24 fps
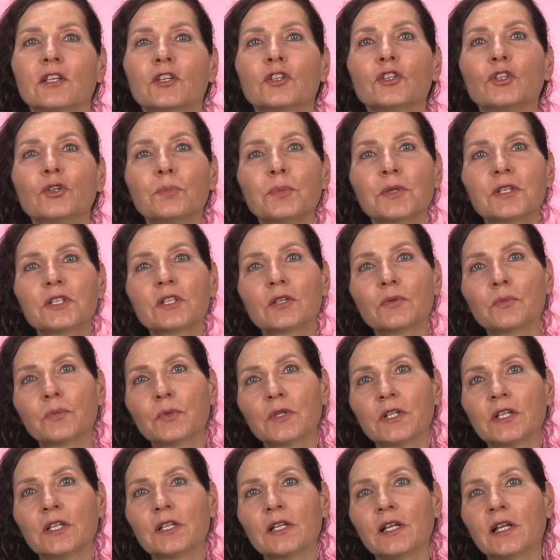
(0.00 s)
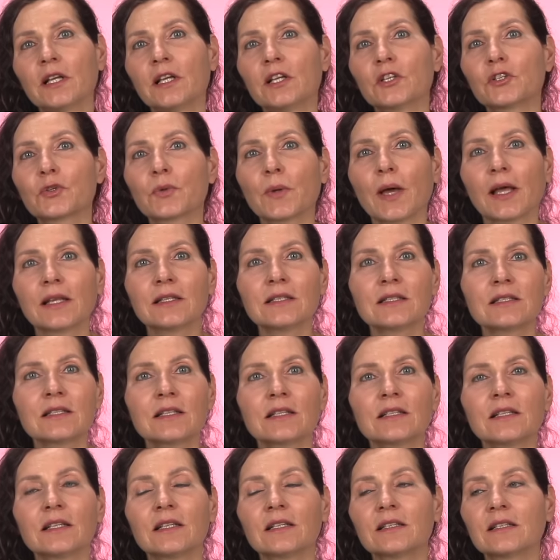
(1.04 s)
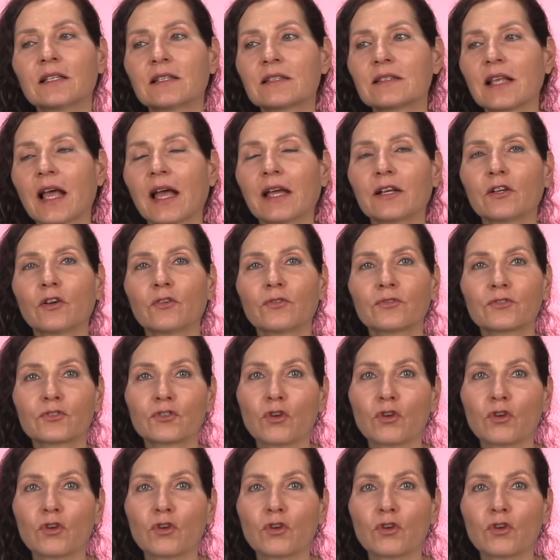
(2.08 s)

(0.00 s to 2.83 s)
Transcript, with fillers: Jupiter will transit in the sign of